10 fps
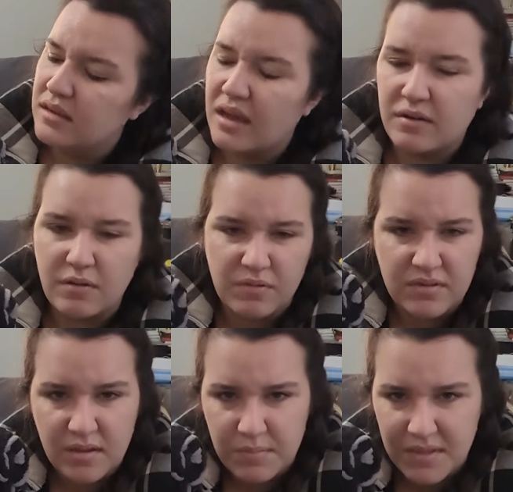I don't know,
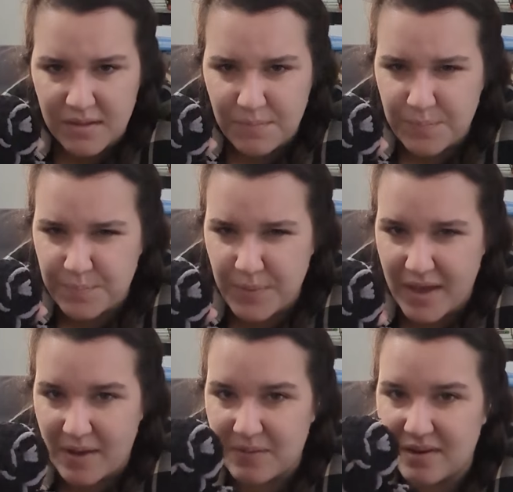something
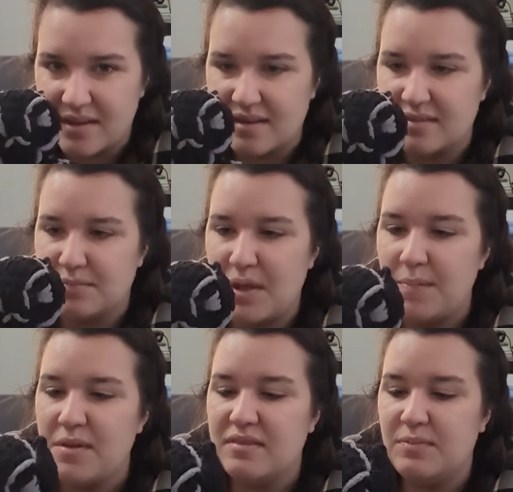about it.
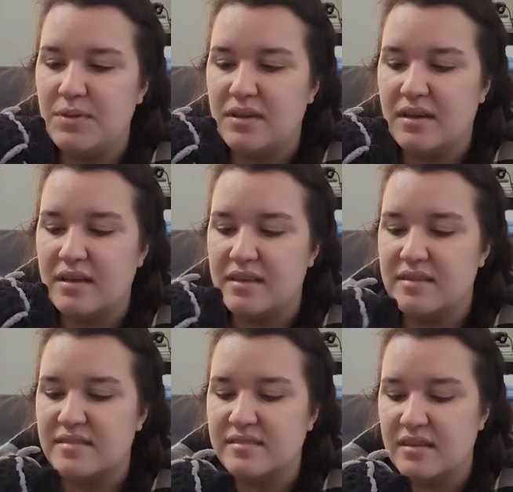Maybe it's
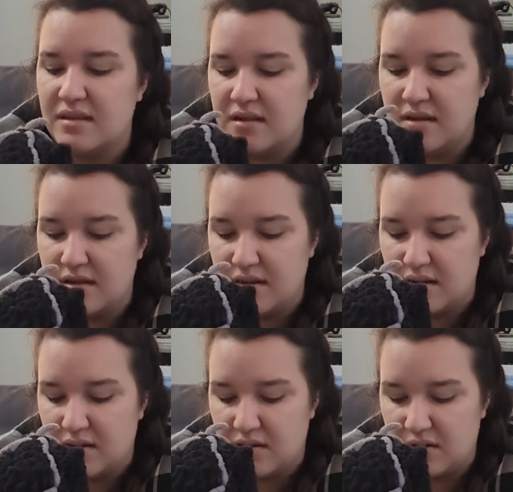because
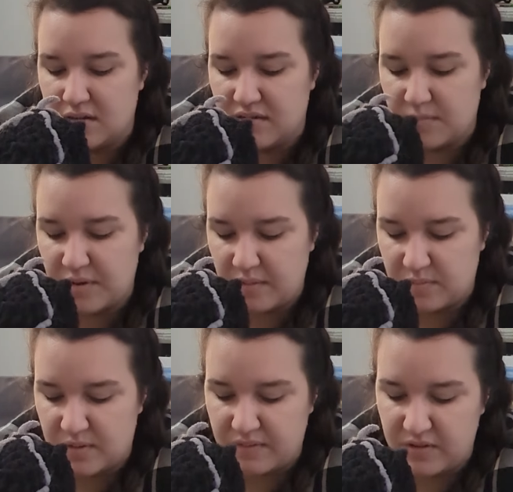sometimes
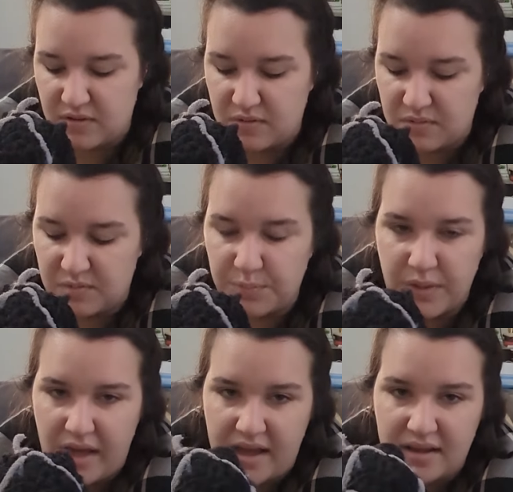whenever you use
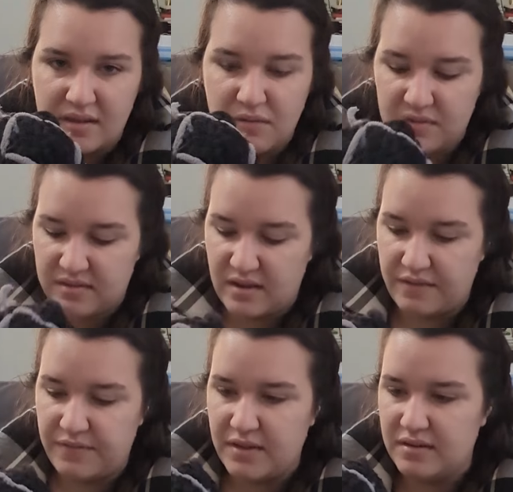black and you
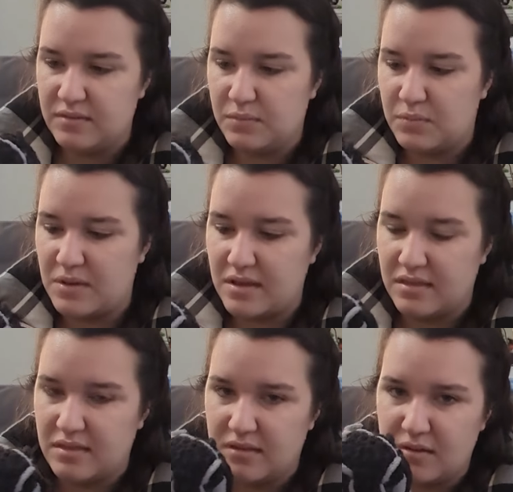stuff it with,
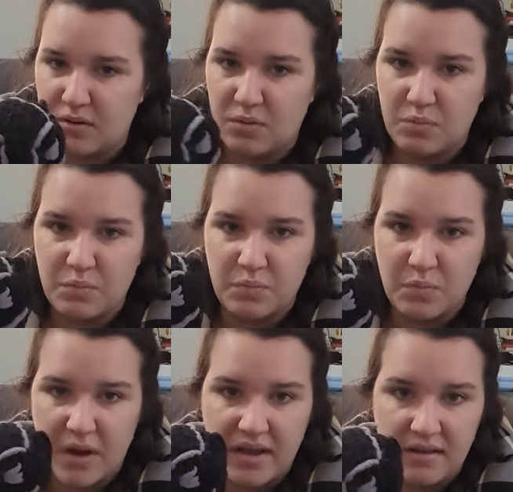you know,
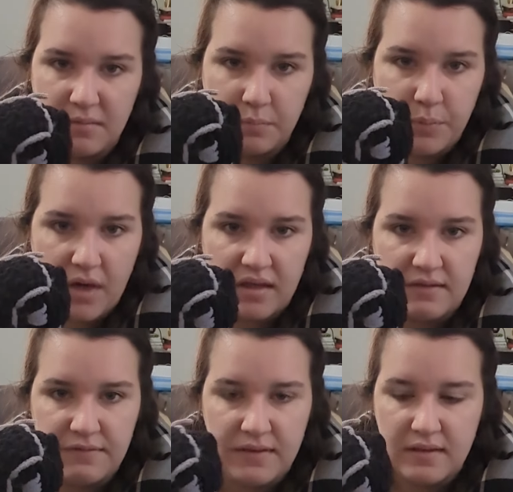white
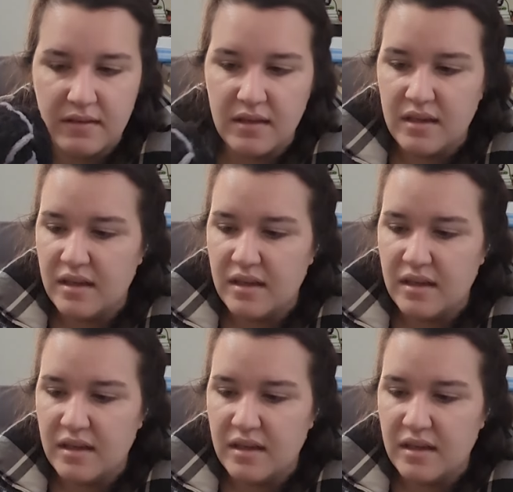polyfill,